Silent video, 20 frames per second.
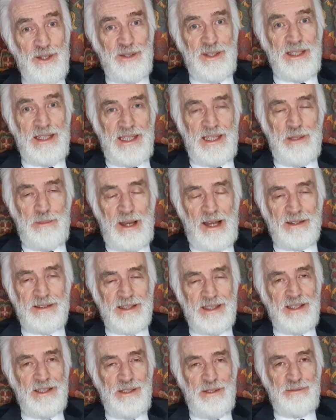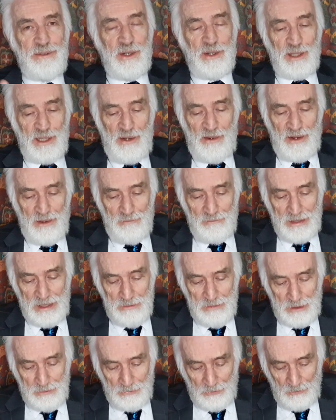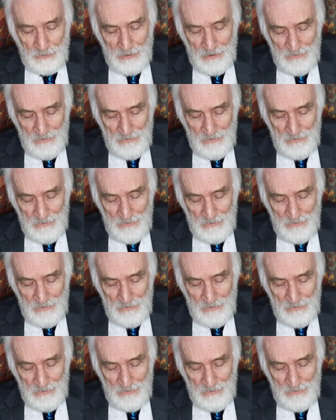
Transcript: thinking about it. You've got to go out and meet people.